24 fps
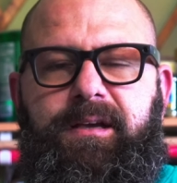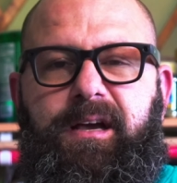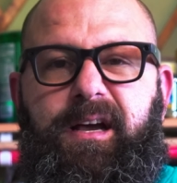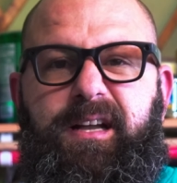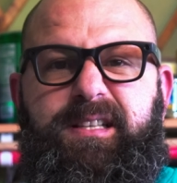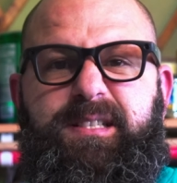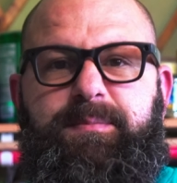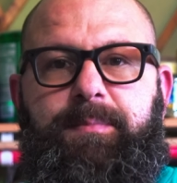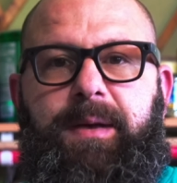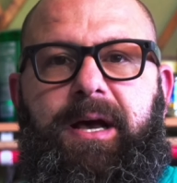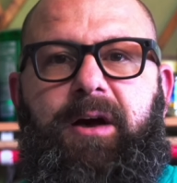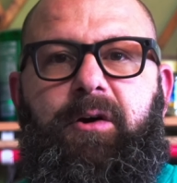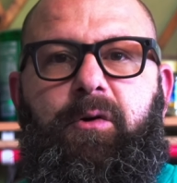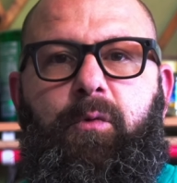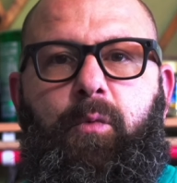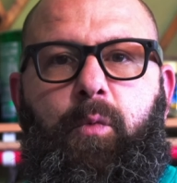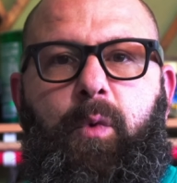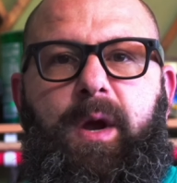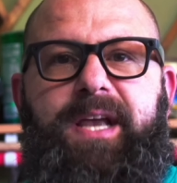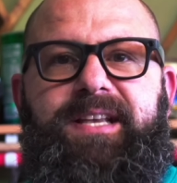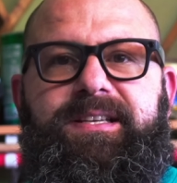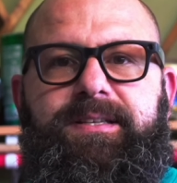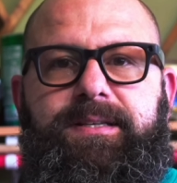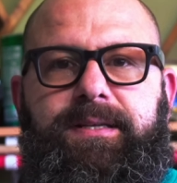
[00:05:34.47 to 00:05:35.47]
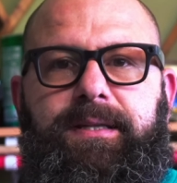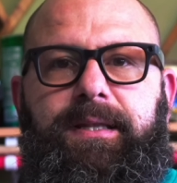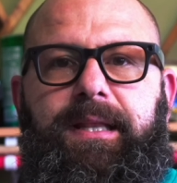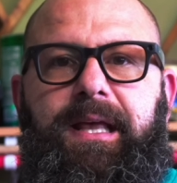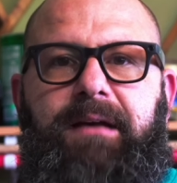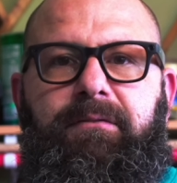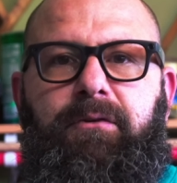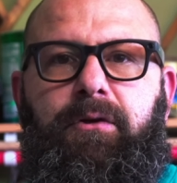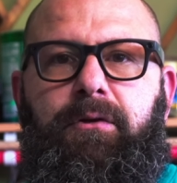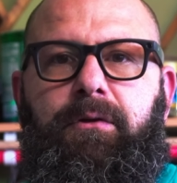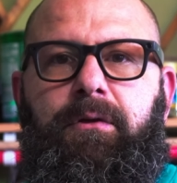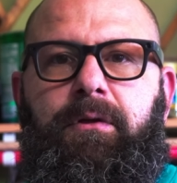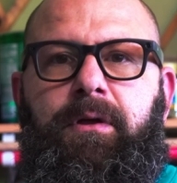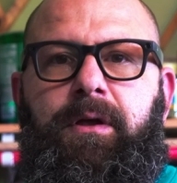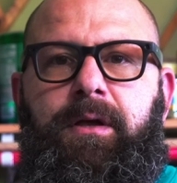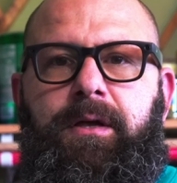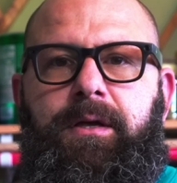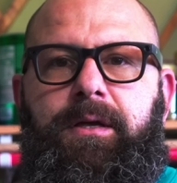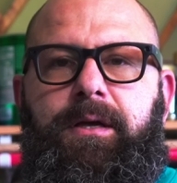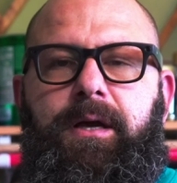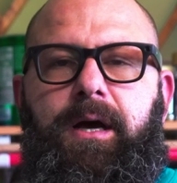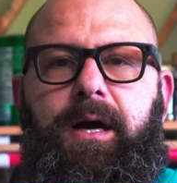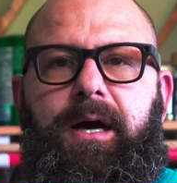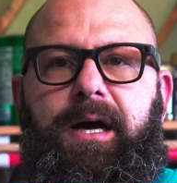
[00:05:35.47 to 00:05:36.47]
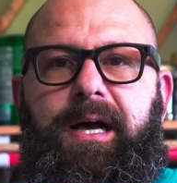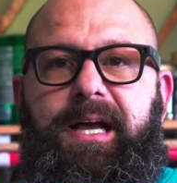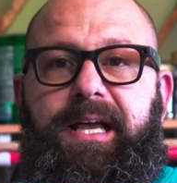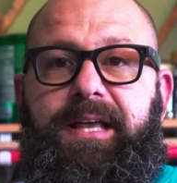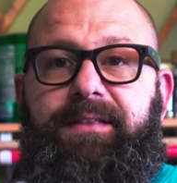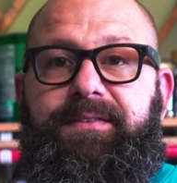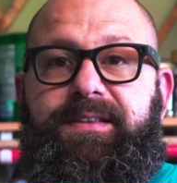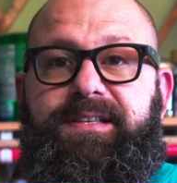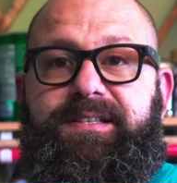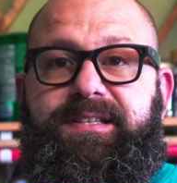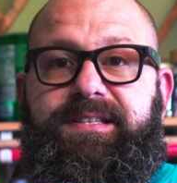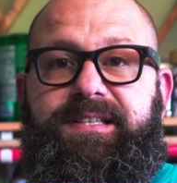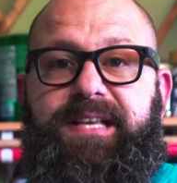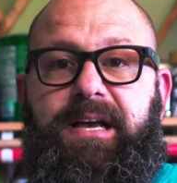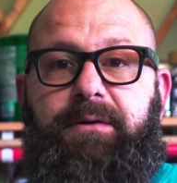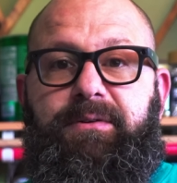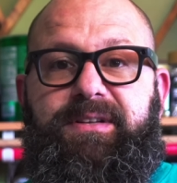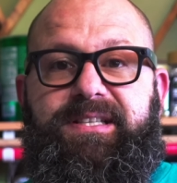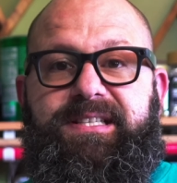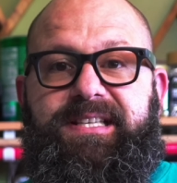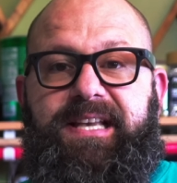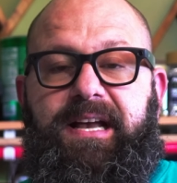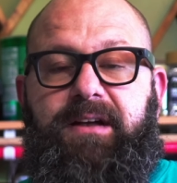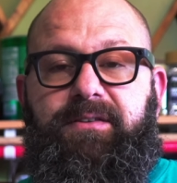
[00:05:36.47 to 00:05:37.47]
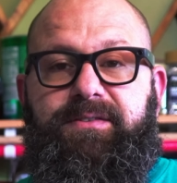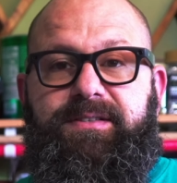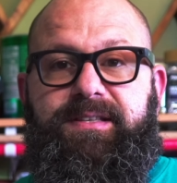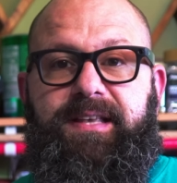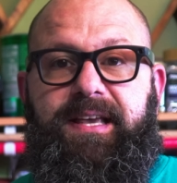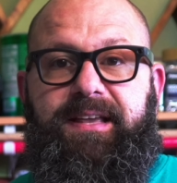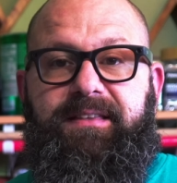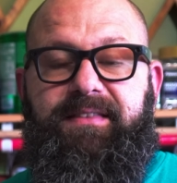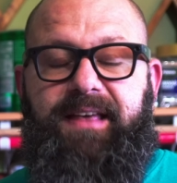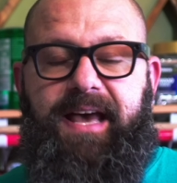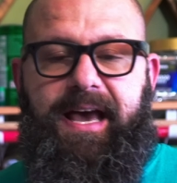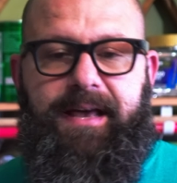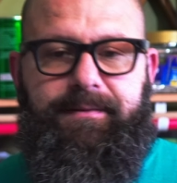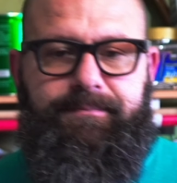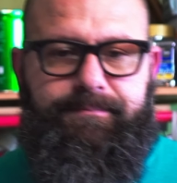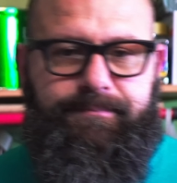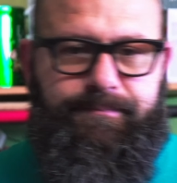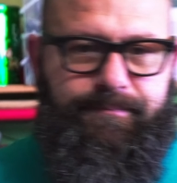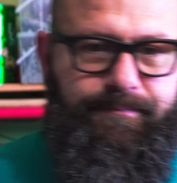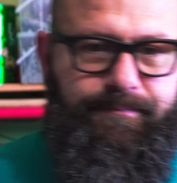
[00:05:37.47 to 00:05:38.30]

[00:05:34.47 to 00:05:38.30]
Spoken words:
That's about waist level, and this is how it sounds like that.